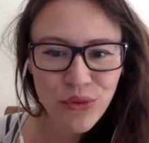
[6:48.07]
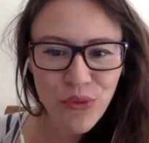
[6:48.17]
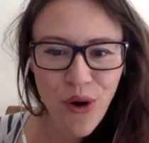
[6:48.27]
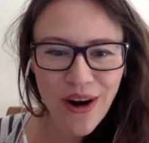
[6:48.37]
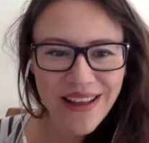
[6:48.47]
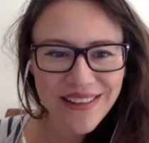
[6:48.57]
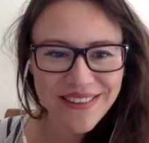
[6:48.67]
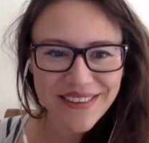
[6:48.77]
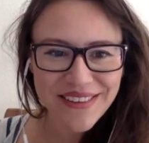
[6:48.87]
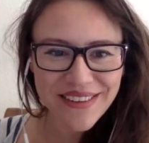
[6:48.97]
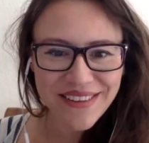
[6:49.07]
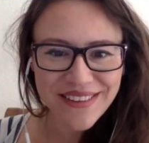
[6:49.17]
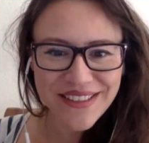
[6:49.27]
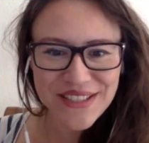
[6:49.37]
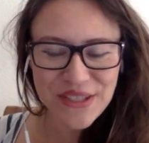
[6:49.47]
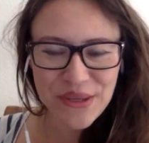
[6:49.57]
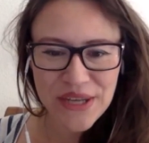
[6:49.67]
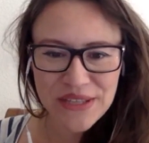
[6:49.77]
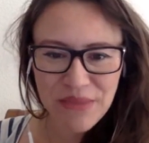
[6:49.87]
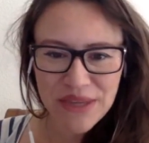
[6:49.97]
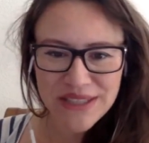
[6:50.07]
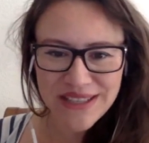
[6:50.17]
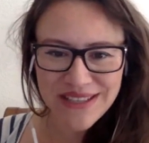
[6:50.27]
wallet. This is crazy. My son